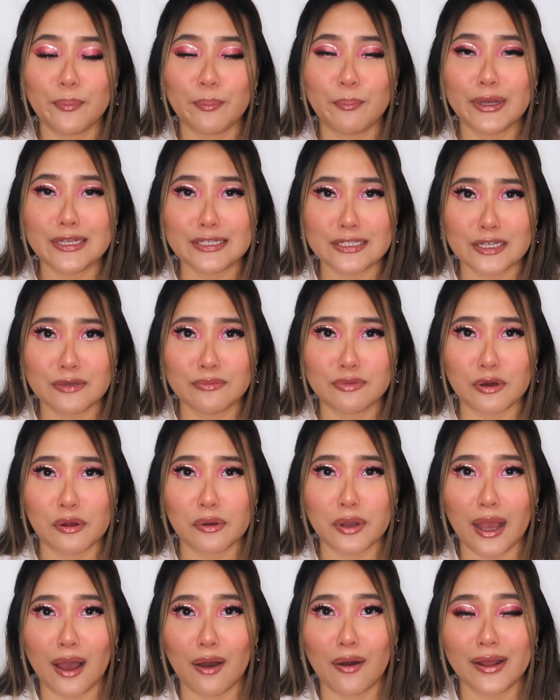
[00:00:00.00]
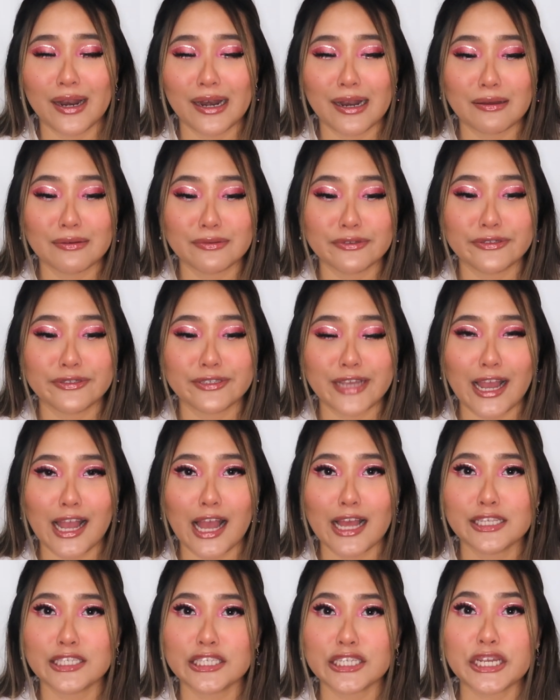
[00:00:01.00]
my skin broke out and I
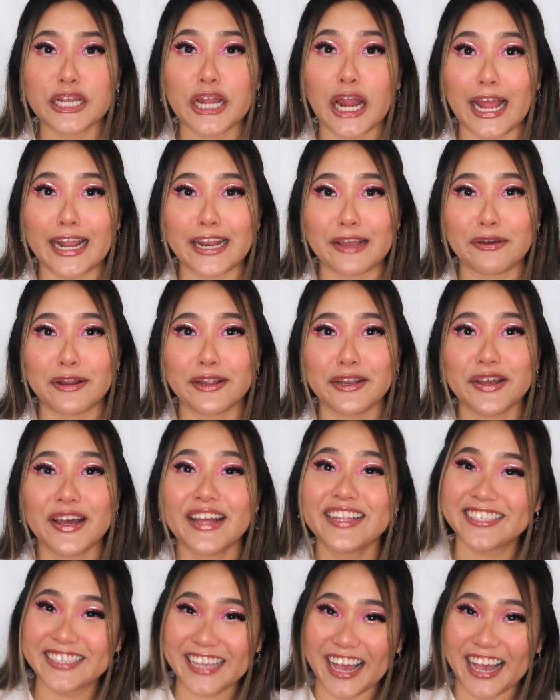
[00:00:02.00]
got insecure and I didn't want to do it.